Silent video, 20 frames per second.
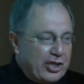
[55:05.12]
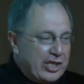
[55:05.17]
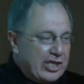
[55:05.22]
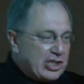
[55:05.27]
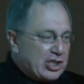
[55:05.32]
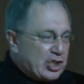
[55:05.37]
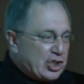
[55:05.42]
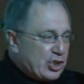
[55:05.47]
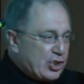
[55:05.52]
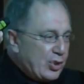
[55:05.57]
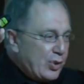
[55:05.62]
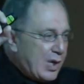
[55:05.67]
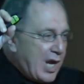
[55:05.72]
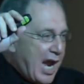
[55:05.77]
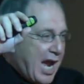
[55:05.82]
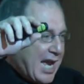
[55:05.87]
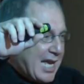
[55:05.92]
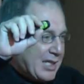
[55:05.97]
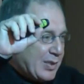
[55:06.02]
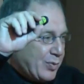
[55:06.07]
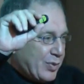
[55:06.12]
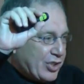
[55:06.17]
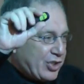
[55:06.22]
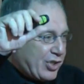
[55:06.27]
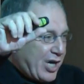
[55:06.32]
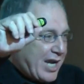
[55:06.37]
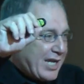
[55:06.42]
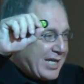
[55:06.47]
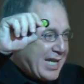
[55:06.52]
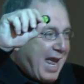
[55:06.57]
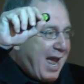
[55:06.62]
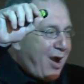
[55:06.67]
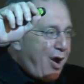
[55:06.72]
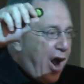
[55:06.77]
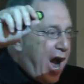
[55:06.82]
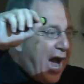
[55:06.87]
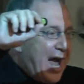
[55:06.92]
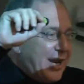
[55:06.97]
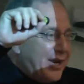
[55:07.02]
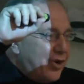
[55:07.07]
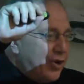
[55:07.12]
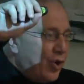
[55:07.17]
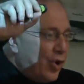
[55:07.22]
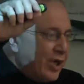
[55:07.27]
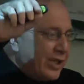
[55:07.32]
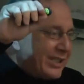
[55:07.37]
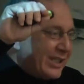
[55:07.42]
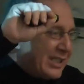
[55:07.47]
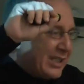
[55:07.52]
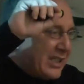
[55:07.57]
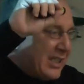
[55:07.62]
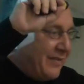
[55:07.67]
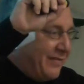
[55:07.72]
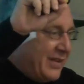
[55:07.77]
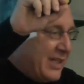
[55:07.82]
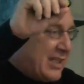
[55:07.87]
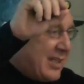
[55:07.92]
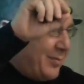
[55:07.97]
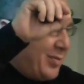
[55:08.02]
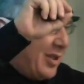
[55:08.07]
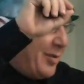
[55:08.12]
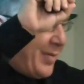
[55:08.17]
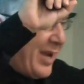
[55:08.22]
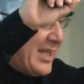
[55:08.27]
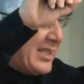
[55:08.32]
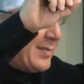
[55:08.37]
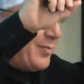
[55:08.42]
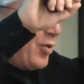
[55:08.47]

these two guys, which right now are not divisible by